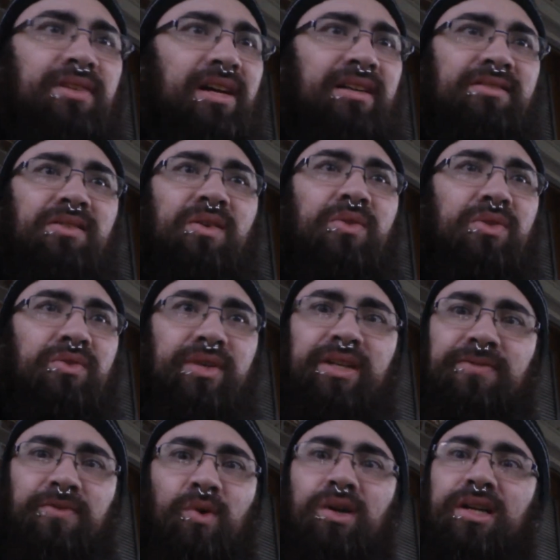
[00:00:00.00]
I don't know,
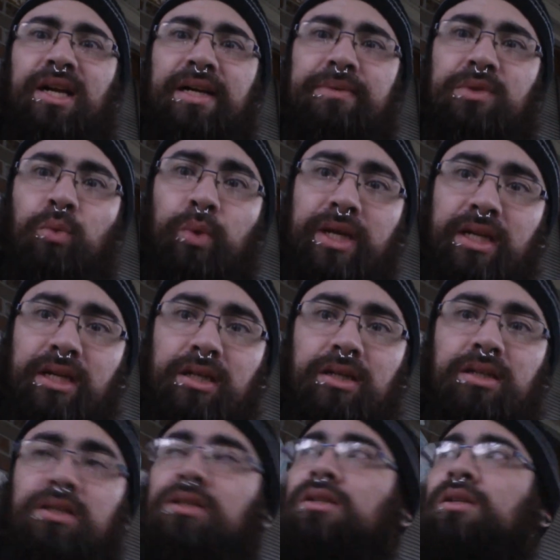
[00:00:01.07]
3-4 times a week,
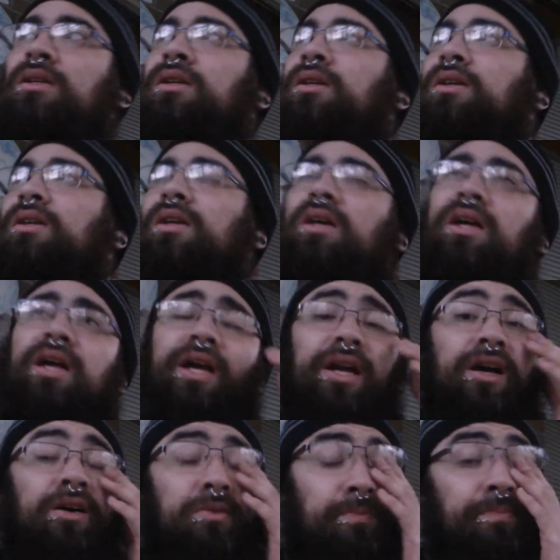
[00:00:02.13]
you
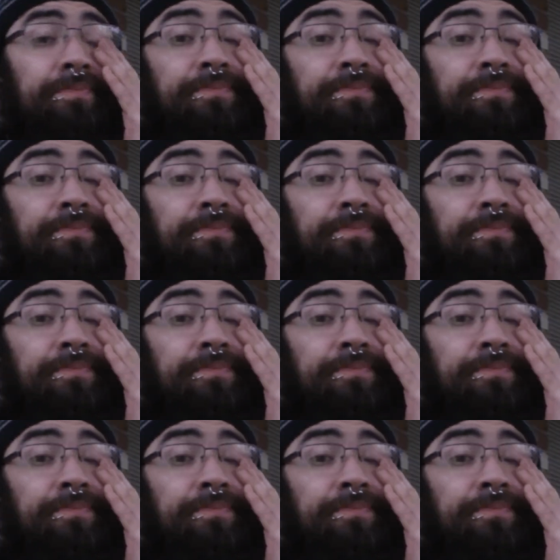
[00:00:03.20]
know,